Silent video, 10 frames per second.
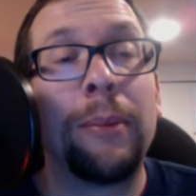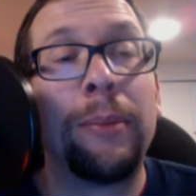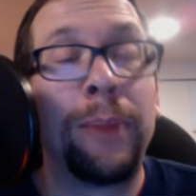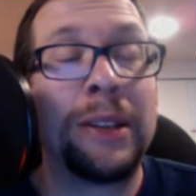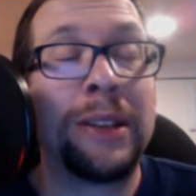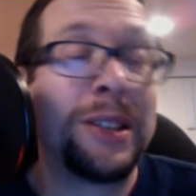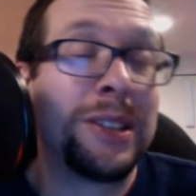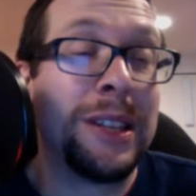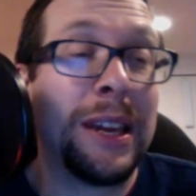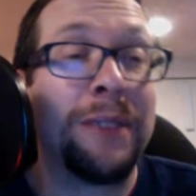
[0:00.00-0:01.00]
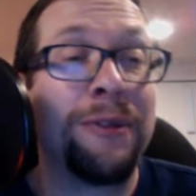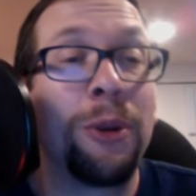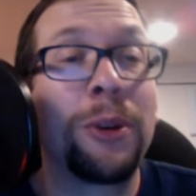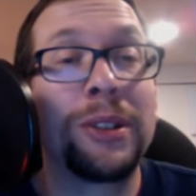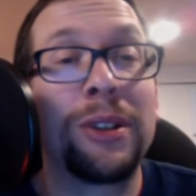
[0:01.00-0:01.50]
but it does in the end
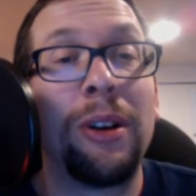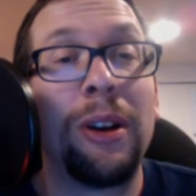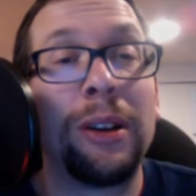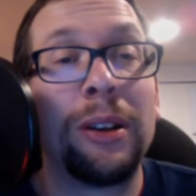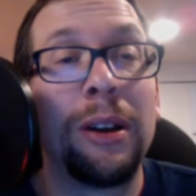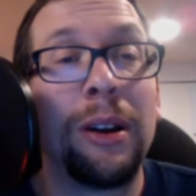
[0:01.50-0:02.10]
focus on,